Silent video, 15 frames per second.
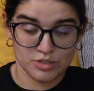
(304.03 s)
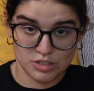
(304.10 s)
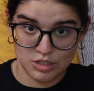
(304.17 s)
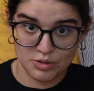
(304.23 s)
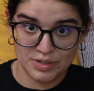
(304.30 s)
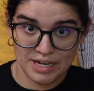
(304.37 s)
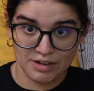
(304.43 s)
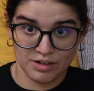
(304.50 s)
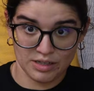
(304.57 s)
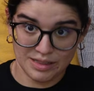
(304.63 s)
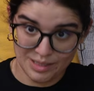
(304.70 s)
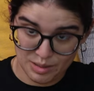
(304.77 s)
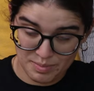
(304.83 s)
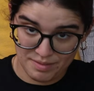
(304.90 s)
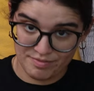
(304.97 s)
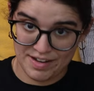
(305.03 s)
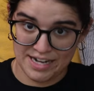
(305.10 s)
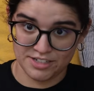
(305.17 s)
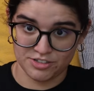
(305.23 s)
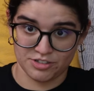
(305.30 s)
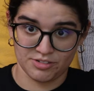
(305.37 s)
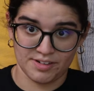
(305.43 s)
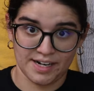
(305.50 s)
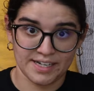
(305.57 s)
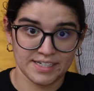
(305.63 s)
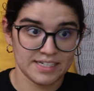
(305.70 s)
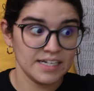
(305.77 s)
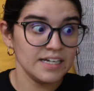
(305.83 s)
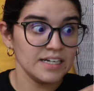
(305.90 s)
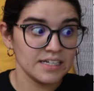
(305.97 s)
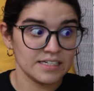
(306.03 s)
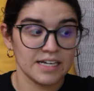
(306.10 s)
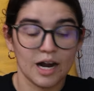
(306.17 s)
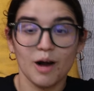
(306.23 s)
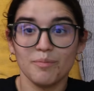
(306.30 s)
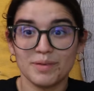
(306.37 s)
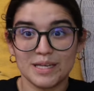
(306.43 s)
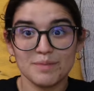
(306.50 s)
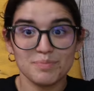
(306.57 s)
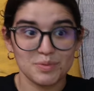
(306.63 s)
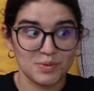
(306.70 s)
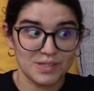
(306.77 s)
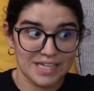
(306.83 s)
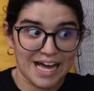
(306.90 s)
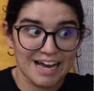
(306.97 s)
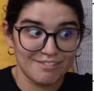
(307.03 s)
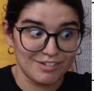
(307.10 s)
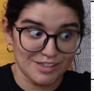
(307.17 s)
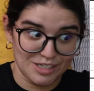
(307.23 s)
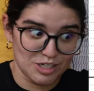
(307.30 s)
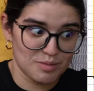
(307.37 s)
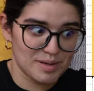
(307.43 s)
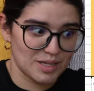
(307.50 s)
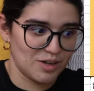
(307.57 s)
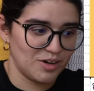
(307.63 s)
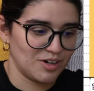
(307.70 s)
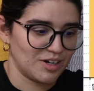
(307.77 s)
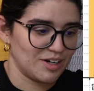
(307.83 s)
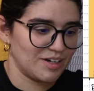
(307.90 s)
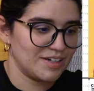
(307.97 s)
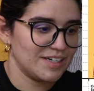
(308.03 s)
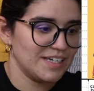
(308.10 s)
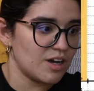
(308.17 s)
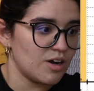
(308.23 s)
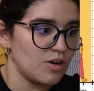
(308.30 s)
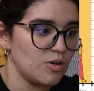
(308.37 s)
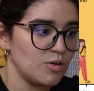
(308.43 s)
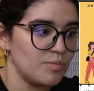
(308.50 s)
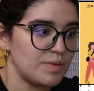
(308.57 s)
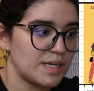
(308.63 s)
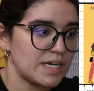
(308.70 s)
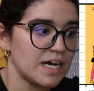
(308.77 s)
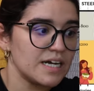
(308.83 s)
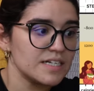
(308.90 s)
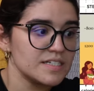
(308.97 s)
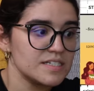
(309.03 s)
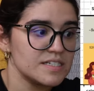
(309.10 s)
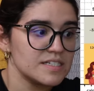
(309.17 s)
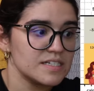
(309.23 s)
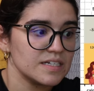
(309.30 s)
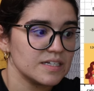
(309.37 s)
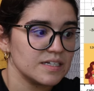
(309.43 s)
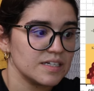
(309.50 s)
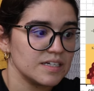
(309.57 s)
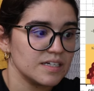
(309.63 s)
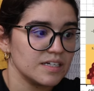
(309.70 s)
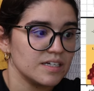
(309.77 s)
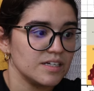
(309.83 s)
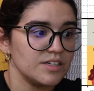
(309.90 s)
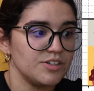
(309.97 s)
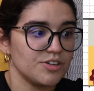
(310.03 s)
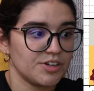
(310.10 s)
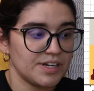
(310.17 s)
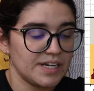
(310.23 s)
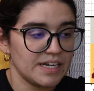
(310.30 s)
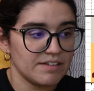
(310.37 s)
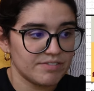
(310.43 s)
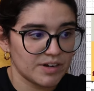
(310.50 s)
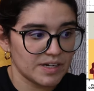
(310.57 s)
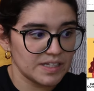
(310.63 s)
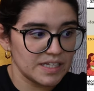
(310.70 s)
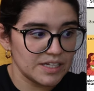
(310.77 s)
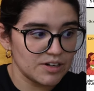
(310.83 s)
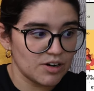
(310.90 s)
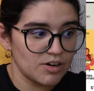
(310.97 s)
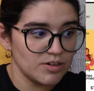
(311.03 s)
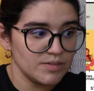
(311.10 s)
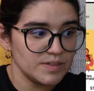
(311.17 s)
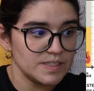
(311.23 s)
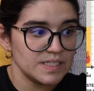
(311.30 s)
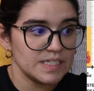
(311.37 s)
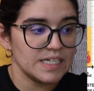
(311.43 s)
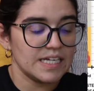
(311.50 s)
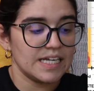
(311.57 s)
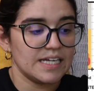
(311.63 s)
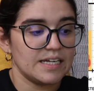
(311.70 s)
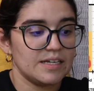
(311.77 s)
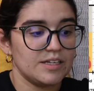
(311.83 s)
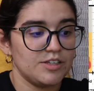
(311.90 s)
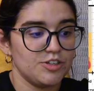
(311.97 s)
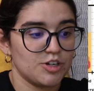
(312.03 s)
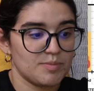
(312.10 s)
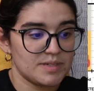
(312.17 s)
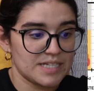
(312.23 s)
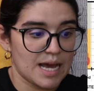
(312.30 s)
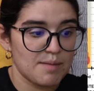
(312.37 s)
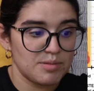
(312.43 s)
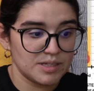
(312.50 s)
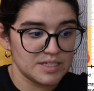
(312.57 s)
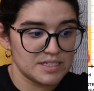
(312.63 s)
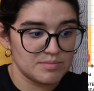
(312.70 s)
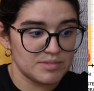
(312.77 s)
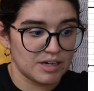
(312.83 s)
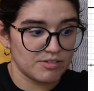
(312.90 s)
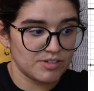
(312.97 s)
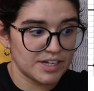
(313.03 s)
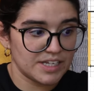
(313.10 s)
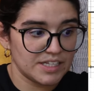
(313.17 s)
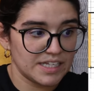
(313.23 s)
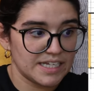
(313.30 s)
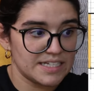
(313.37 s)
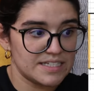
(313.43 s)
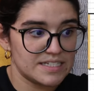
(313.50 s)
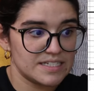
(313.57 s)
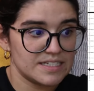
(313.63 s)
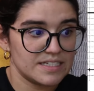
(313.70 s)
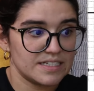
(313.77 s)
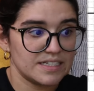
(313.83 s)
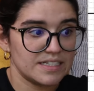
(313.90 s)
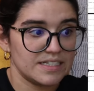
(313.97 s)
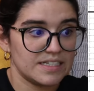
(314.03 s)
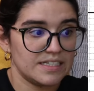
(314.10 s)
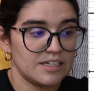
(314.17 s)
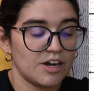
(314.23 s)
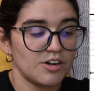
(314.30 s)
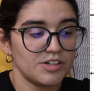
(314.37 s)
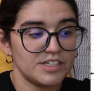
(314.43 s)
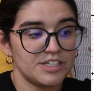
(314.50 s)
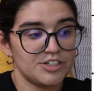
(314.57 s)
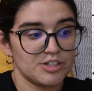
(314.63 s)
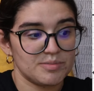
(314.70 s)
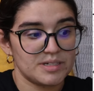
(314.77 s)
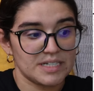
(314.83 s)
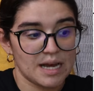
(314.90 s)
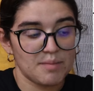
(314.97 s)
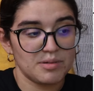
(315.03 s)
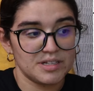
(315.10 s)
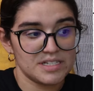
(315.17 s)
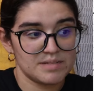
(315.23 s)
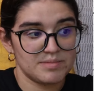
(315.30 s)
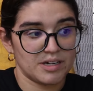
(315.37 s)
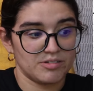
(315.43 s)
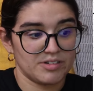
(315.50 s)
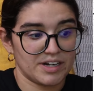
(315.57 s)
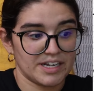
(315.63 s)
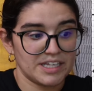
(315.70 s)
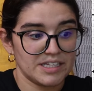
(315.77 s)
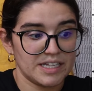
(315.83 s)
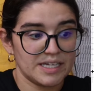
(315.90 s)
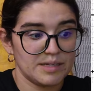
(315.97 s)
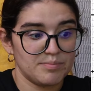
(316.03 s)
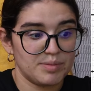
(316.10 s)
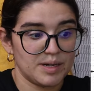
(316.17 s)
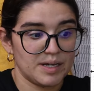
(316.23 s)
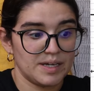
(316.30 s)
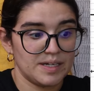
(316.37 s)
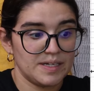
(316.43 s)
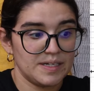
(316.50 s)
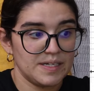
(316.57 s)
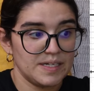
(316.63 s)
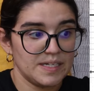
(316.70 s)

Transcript: slow down a little bit faster, right? To help keep you alive a little bit longer. So because you're eating very little, your metabolism downregulates. Not only did your metabolism downregulate, but